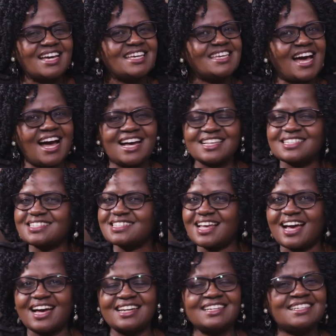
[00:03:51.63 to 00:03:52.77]
He has
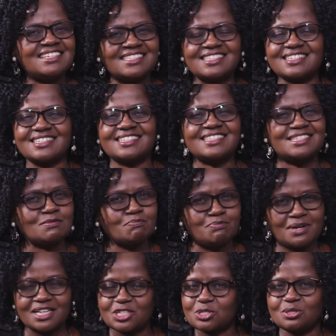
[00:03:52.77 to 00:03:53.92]
an interesting
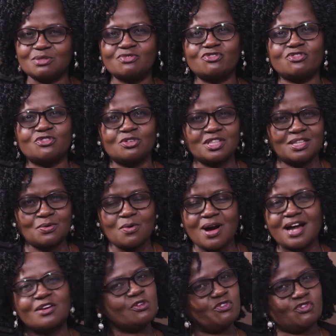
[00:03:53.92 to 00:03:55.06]
passion for the
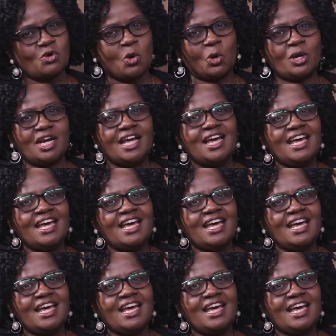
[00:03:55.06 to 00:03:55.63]
word of God.